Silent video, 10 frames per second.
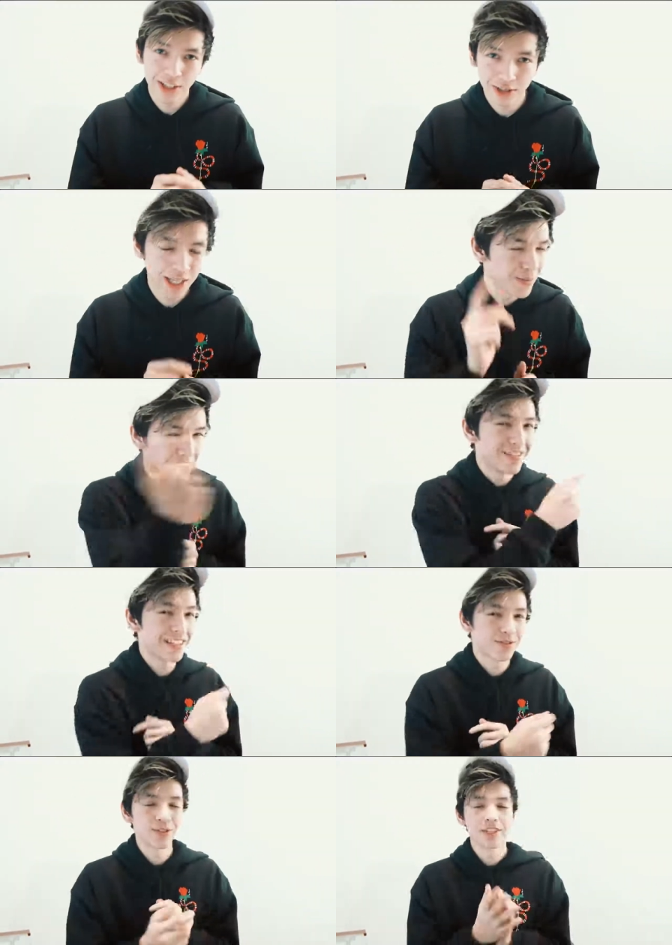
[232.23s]
little tidbit of
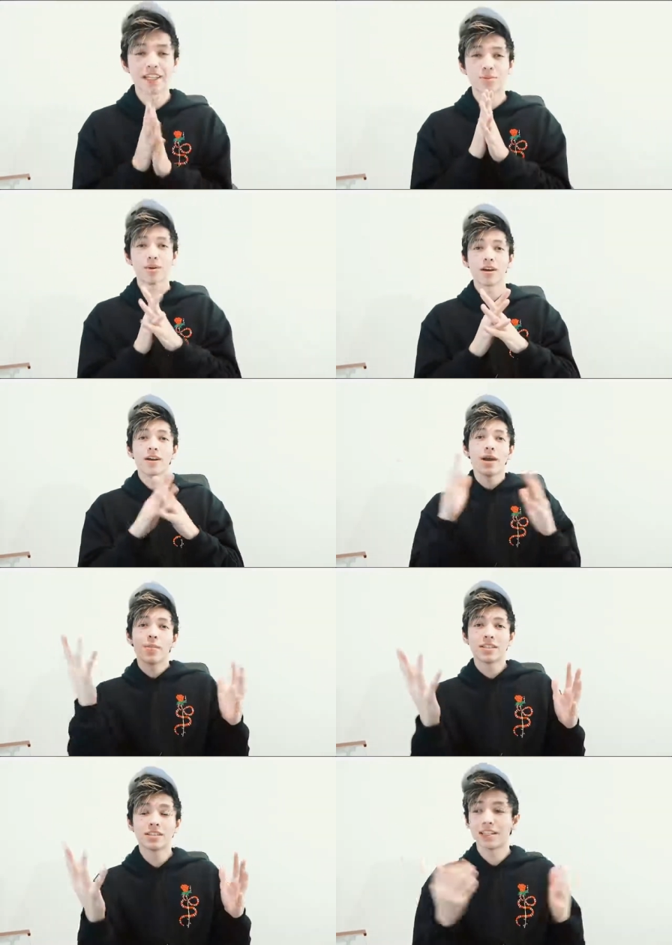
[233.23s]
nugget for you guys but
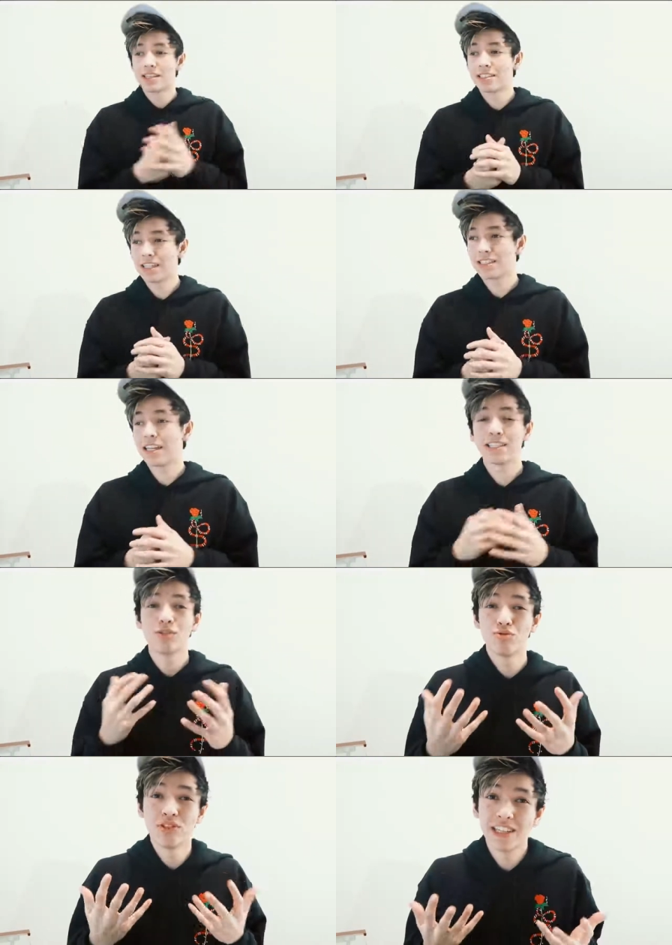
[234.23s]
basically you guys that's that's
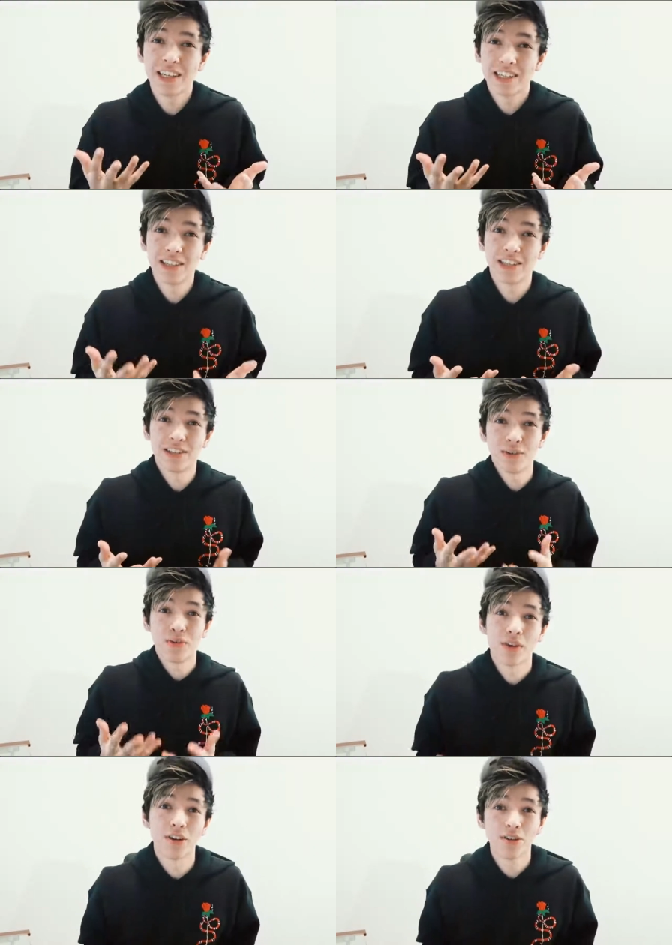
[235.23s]
the really like the the
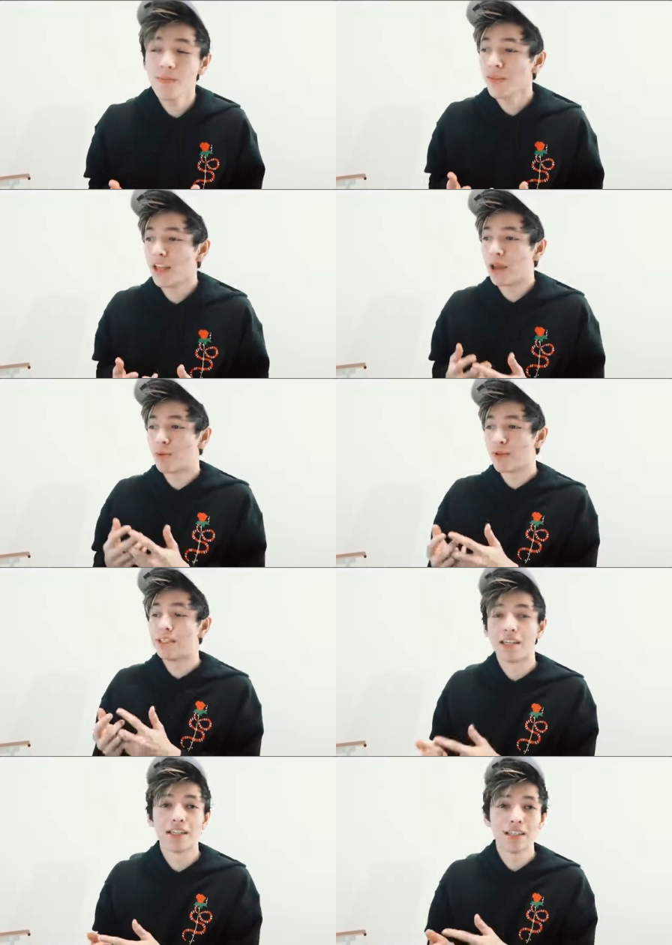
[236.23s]
funnel and what we
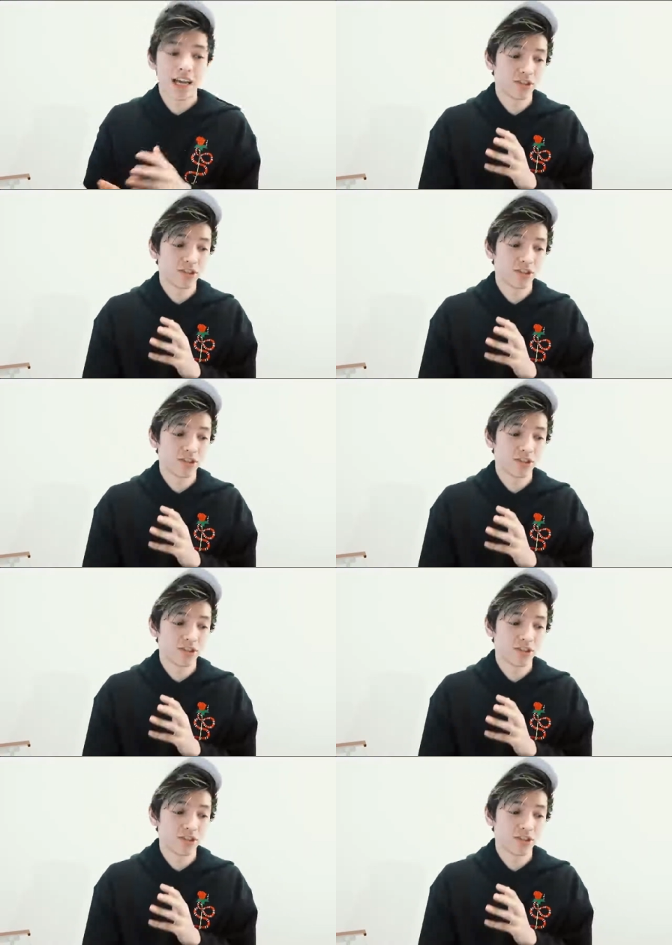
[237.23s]
did to